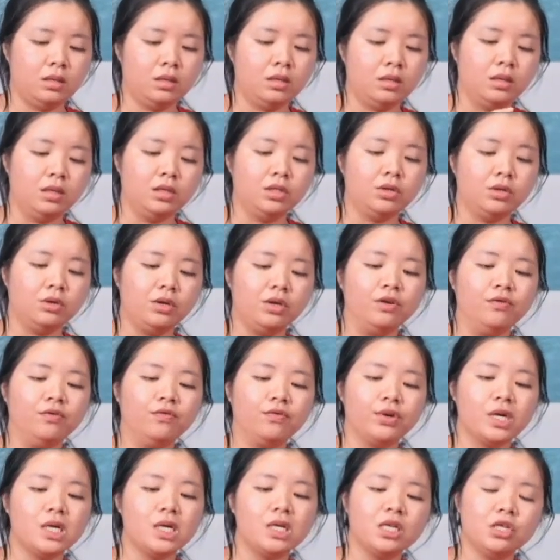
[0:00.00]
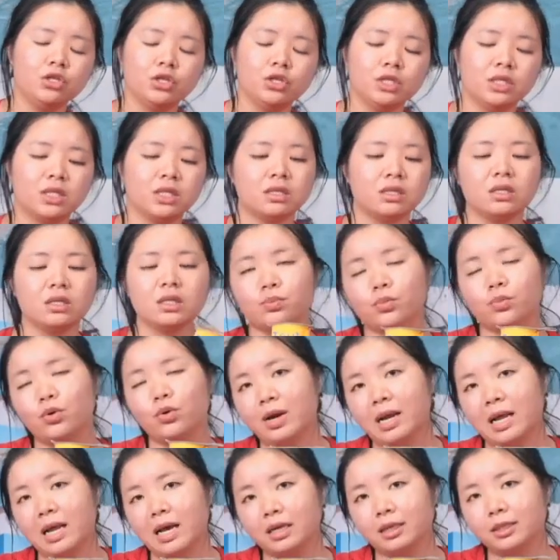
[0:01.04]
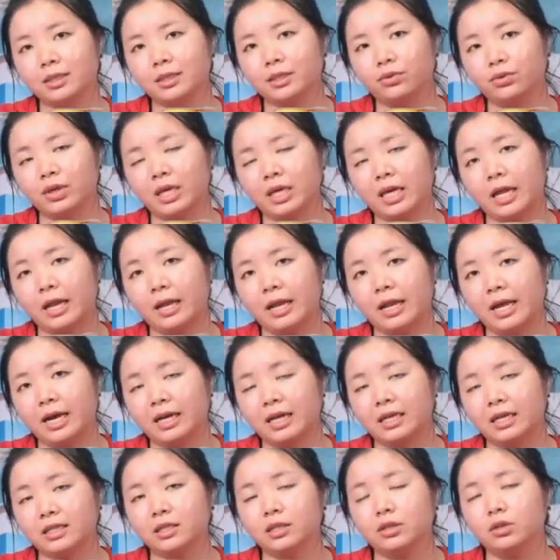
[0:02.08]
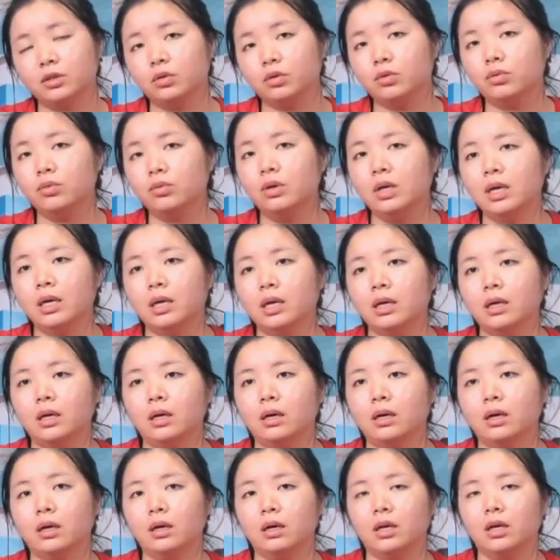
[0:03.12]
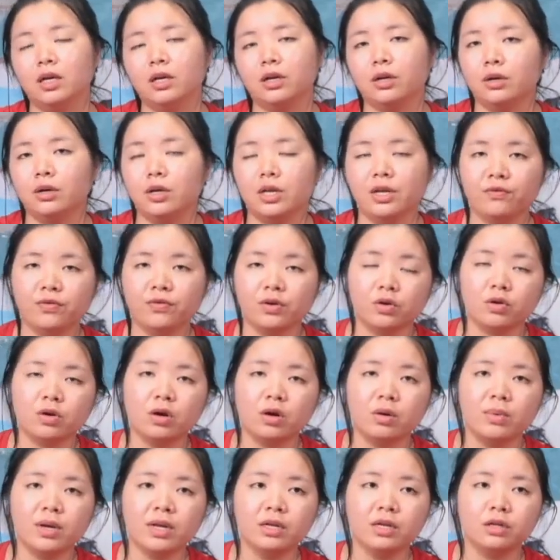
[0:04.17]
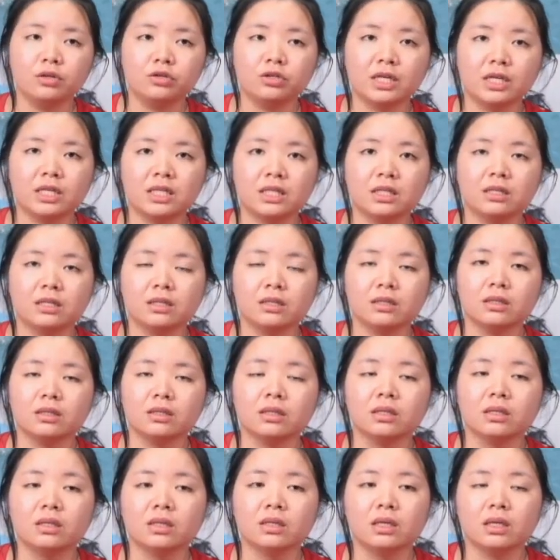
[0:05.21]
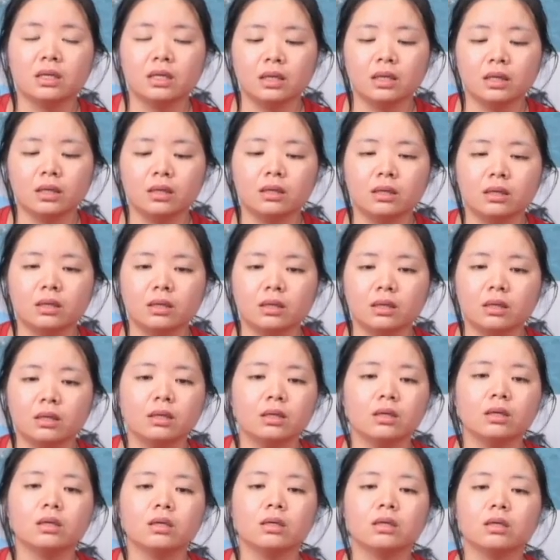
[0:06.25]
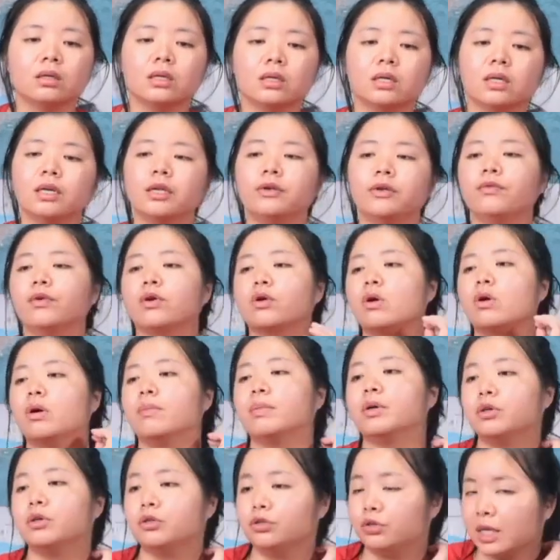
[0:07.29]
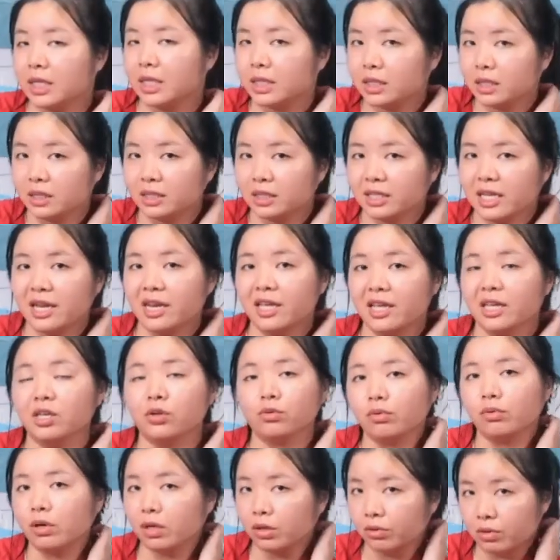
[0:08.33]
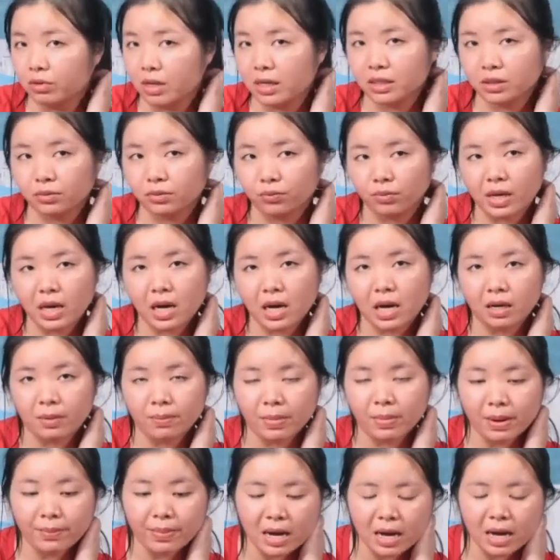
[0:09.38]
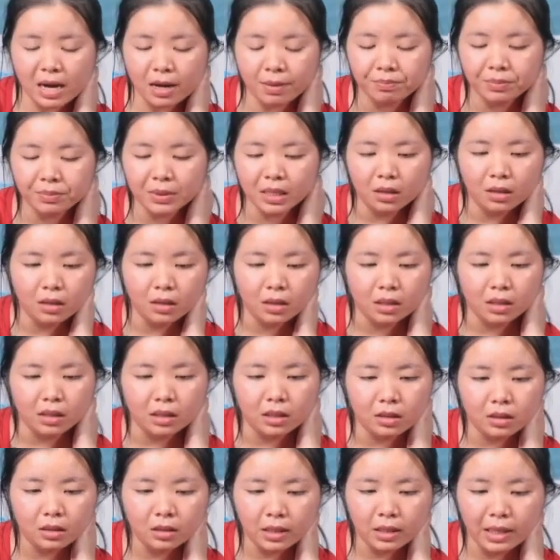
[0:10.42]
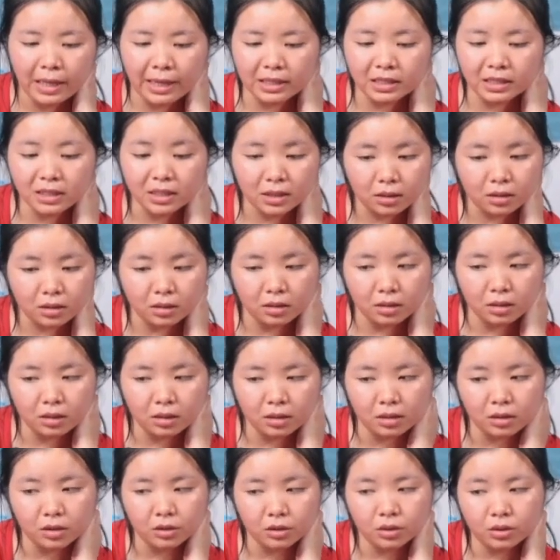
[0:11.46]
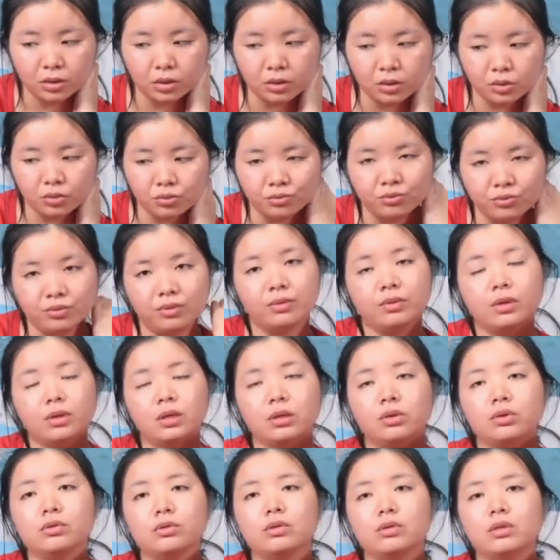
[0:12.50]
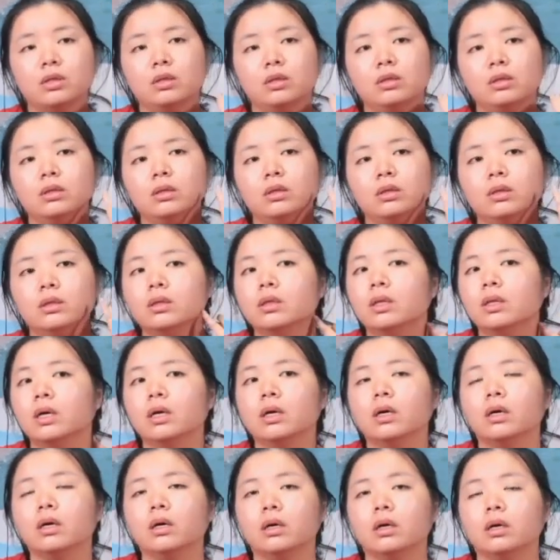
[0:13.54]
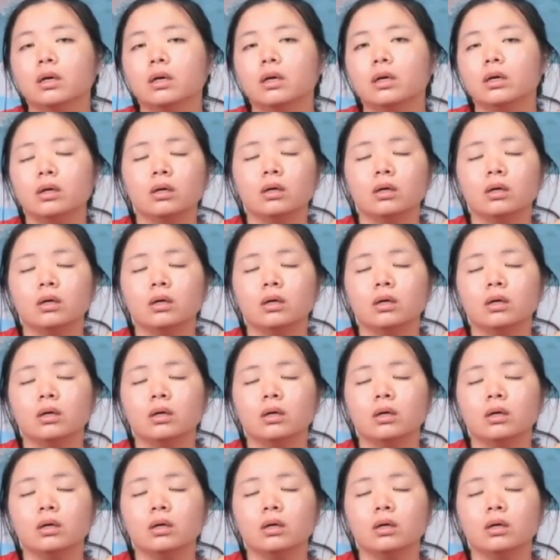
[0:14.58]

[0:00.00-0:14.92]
so if you are interested in these products, you can let us know. Uh, leave your comment or just uh, uh leave your comment or just send an inquiry to us via Alibaba. And uh, do uh,